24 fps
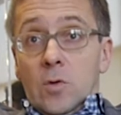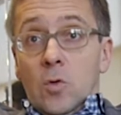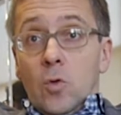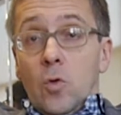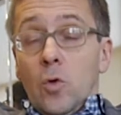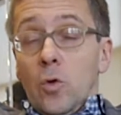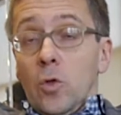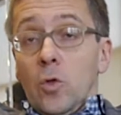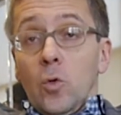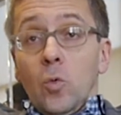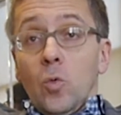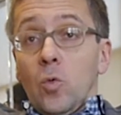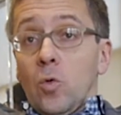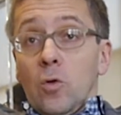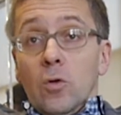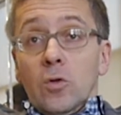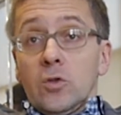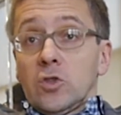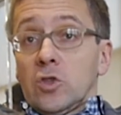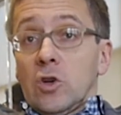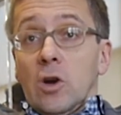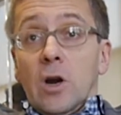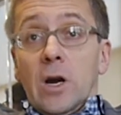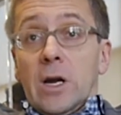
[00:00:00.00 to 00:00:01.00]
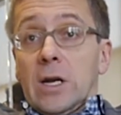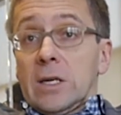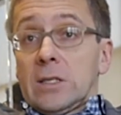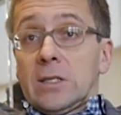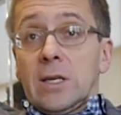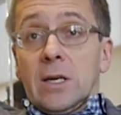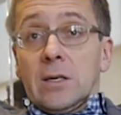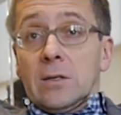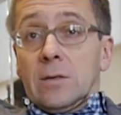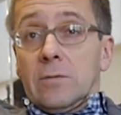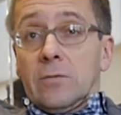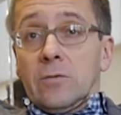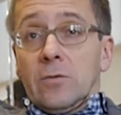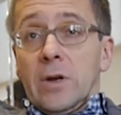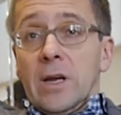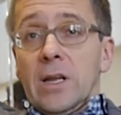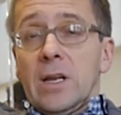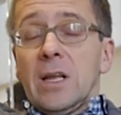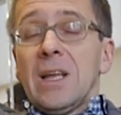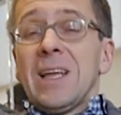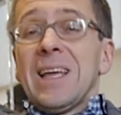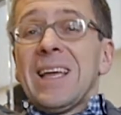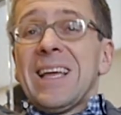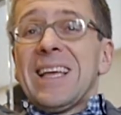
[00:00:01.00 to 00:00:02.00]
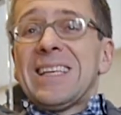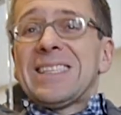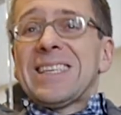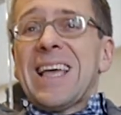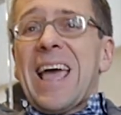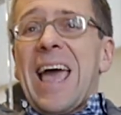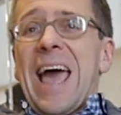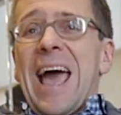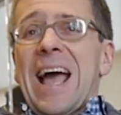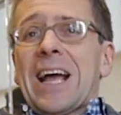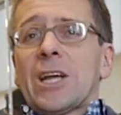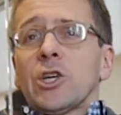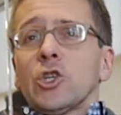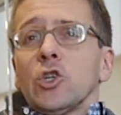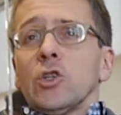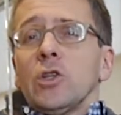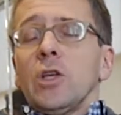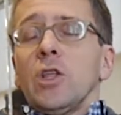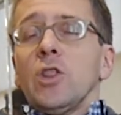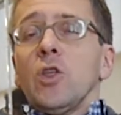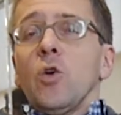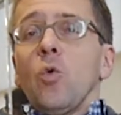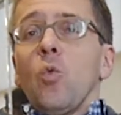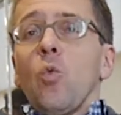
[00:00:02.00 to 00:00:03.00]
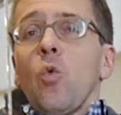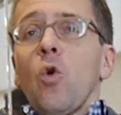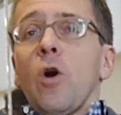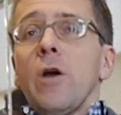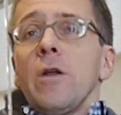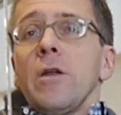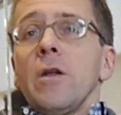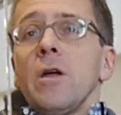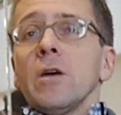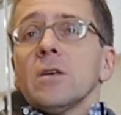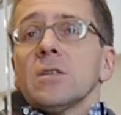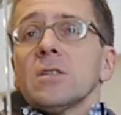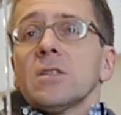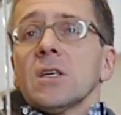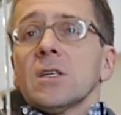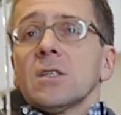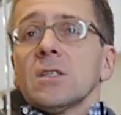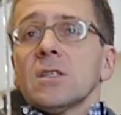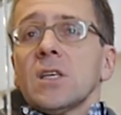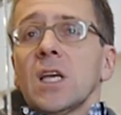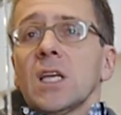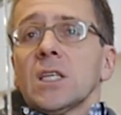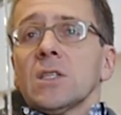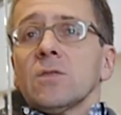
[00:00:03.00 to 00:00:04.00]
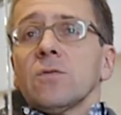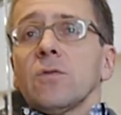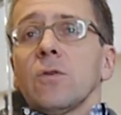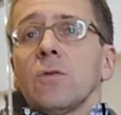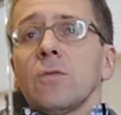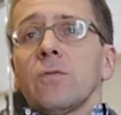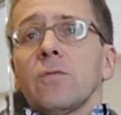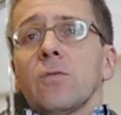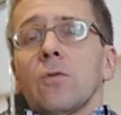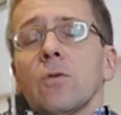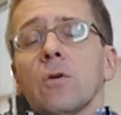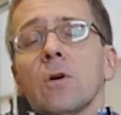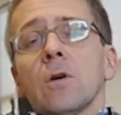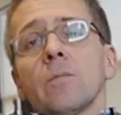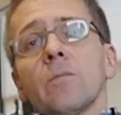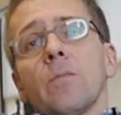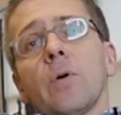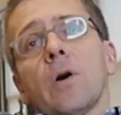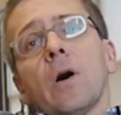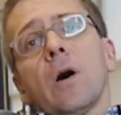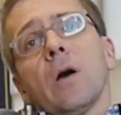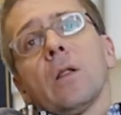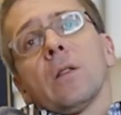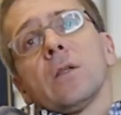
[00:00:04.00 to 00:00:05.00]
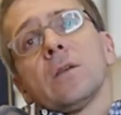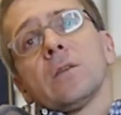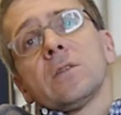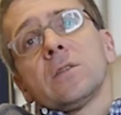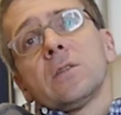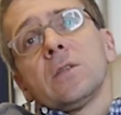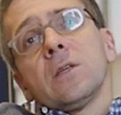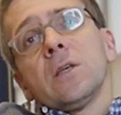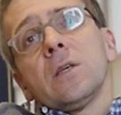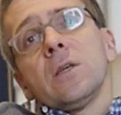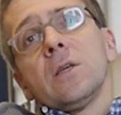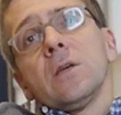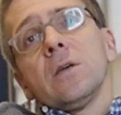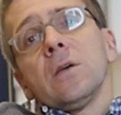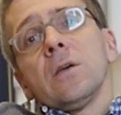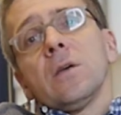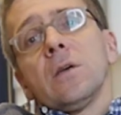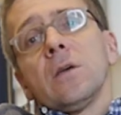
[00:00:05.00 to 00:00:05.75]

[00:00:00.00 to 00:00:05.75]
or the world's architect of trade, is actually the one successful foreign policy